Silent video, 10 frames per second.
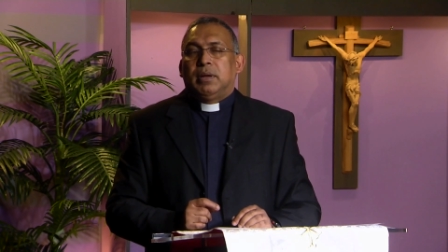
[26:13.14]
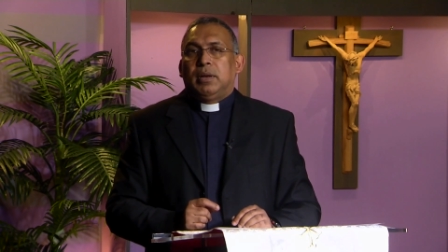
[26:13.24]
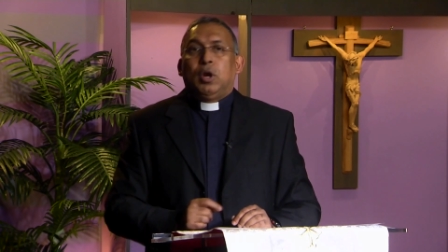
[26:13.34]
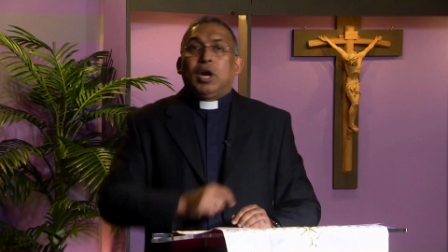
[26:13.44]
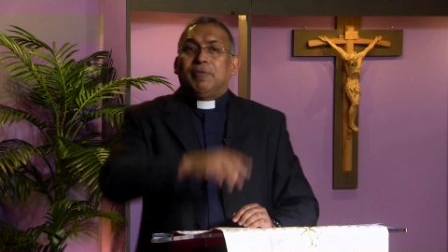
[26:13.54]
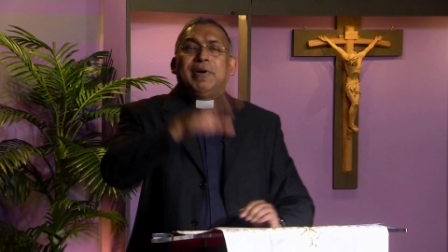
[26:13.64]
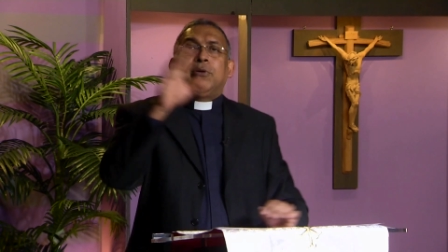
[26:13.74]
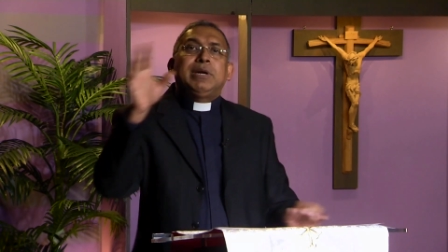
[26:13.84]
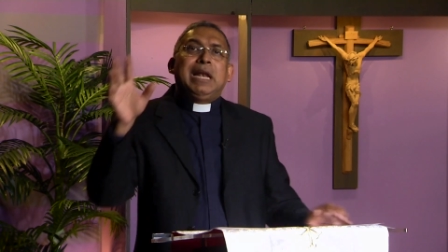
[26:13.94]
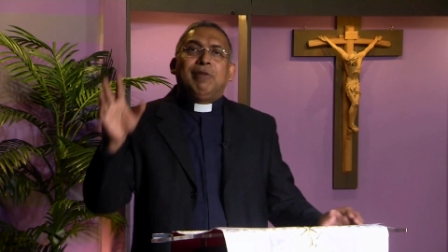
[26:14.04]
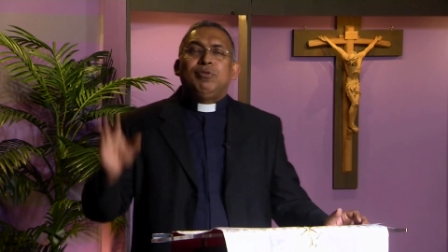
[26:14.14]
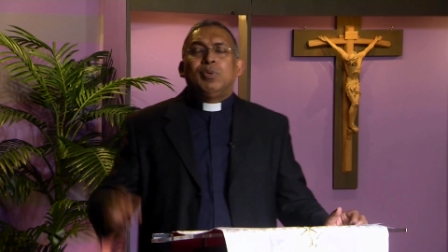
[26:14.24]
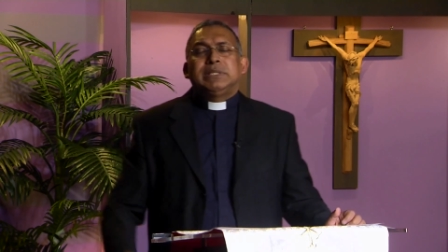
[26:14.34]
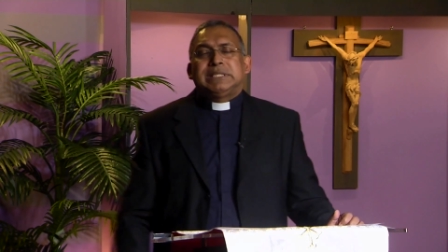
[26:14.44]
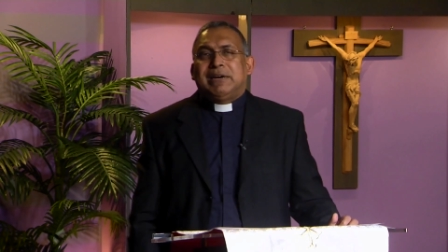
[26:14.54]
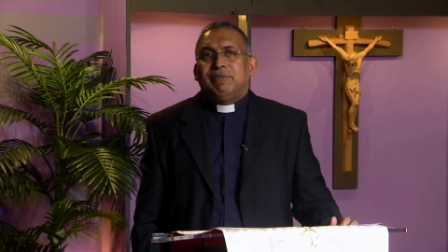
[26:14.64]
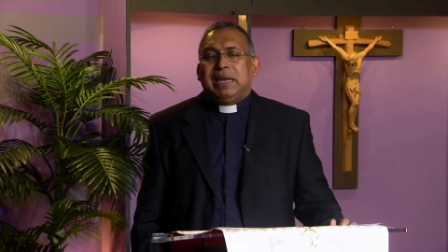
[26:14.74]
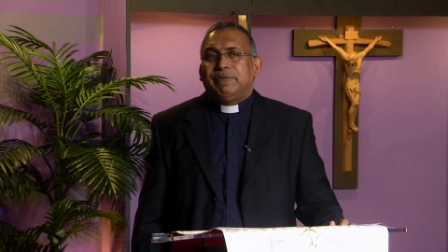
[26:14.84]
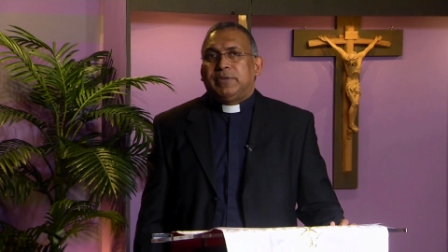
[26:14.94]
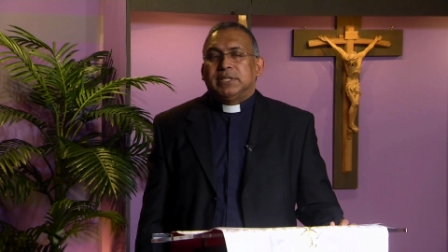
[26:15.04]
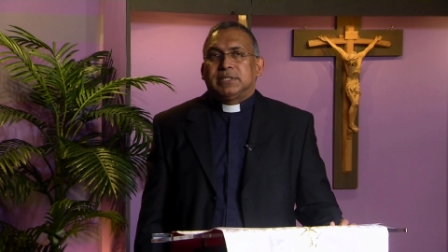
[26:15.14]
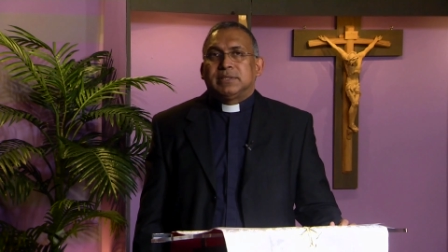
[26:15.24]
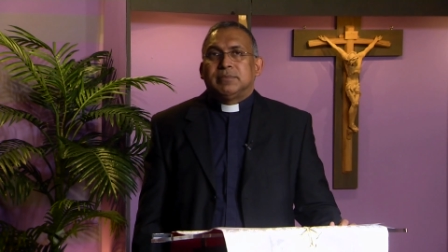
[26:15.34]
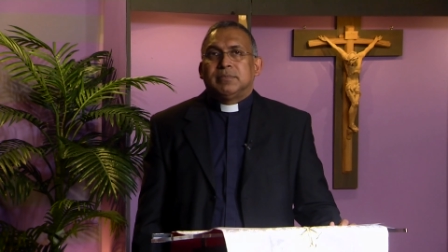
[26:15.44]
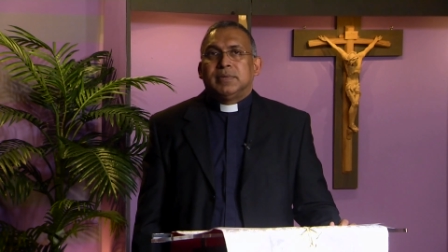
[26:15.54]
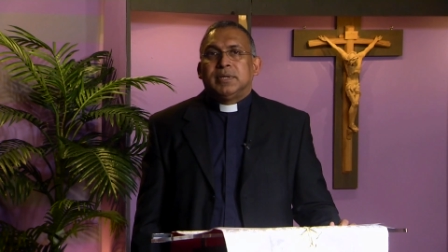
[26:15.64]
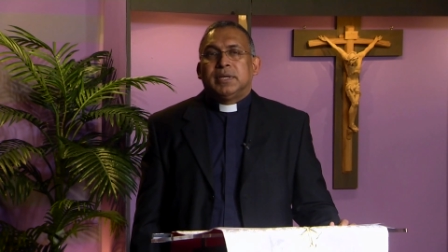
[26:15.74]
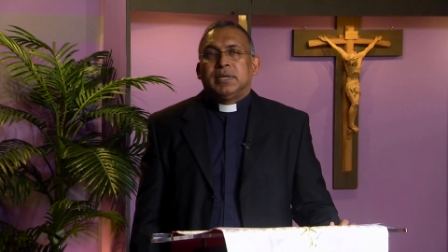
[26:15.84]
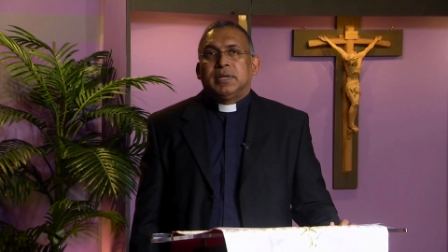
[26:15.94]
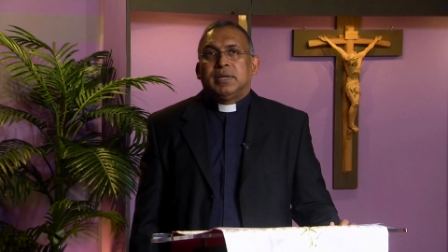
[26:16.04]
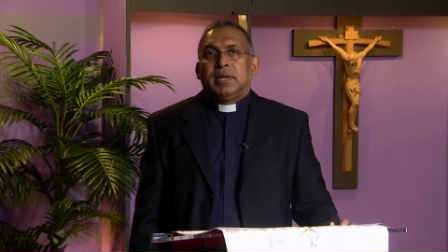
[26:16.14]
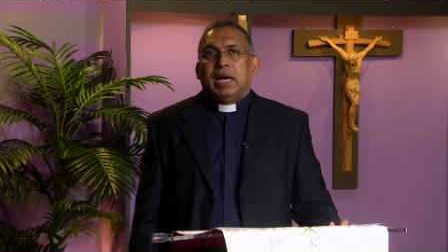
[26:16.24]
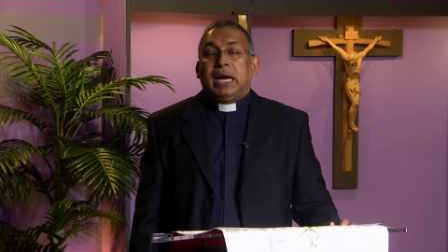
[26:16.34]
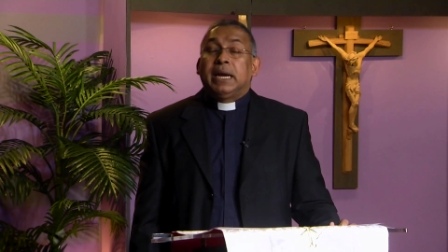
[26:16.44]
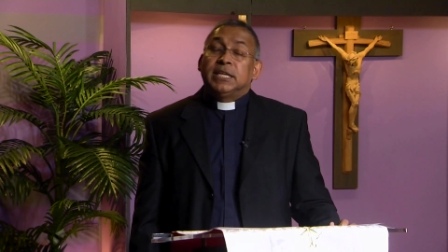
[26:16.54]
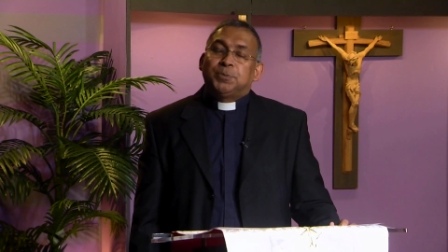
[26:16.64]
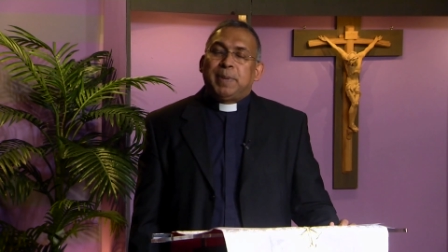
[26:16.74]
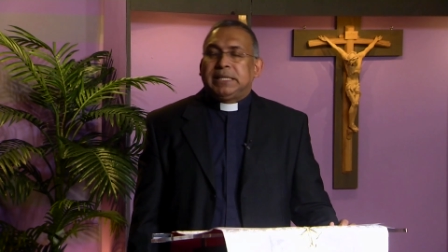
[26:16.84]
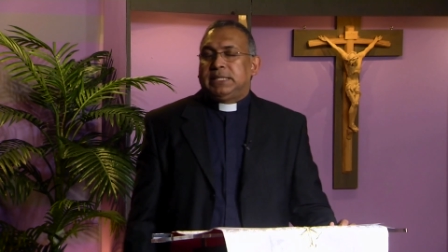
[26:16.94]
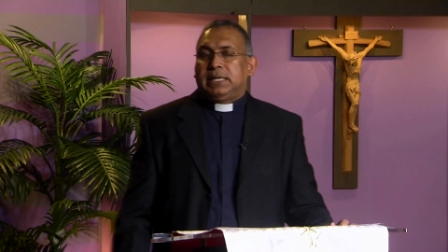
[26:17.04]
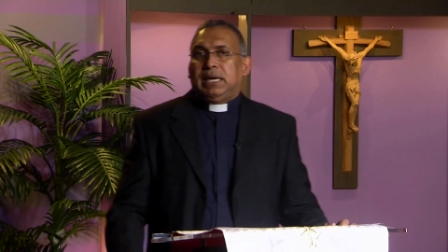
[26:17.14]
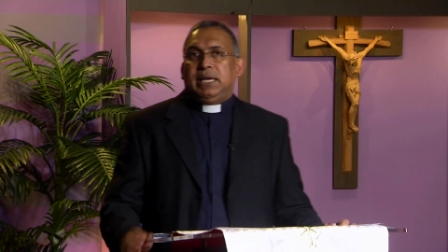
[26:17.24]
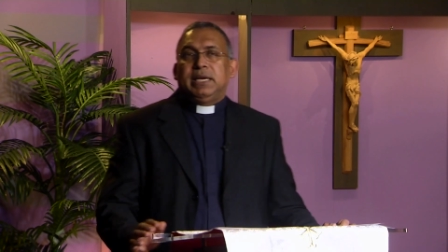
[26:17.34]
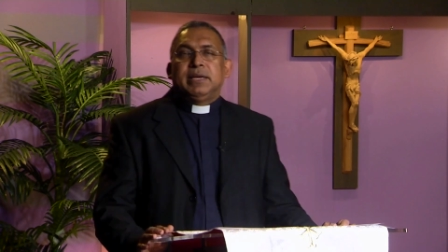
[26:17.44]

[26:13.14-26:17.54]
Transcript: A lot of our loved ones have left us unexpectedly.